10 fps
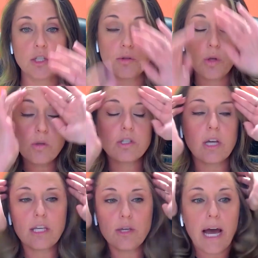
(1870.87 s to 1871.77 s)
So
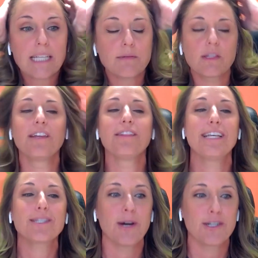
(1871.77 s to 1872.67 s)
you asked,
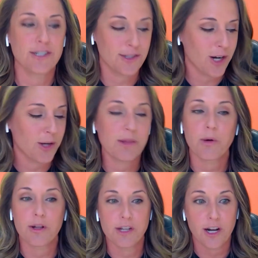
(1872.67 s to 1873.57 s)
this question started with what
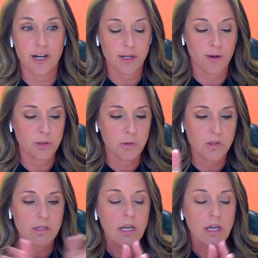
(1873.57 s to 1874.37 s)
are the non-negotiables?